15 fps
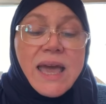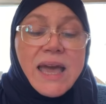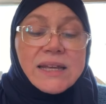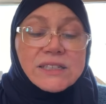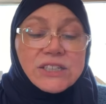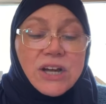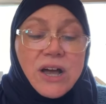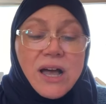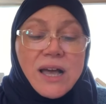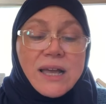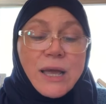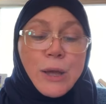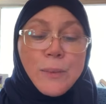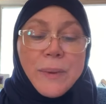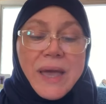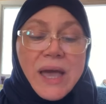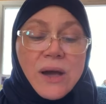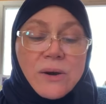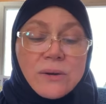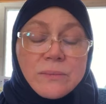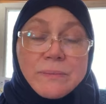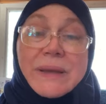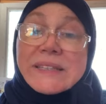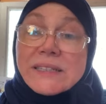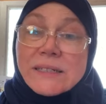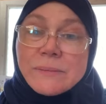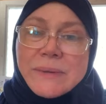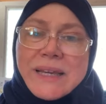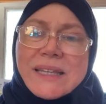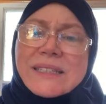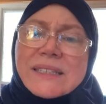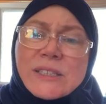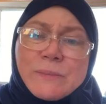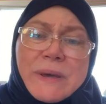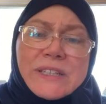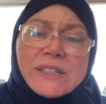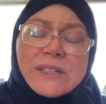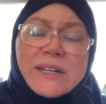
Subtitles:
and talk about Badr, because it's Badr,